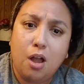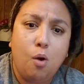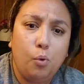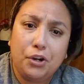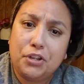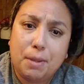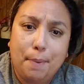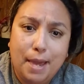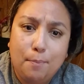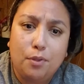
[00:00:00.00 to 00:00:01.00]
Where are the
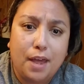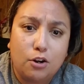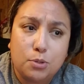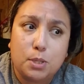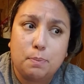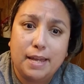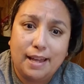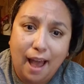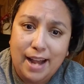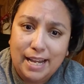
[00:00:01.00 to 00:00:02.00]
people that are supposed to be
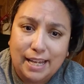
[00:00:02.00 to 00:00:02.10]
guiding